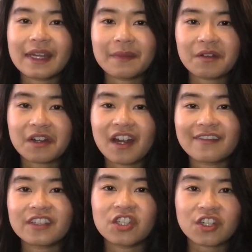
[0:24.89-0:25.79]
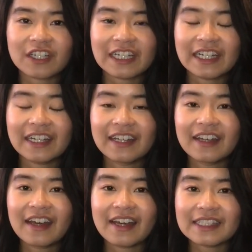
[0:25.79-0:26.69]
and my recovery journey
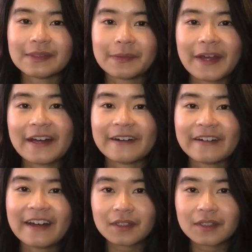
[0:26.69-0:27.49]
as well.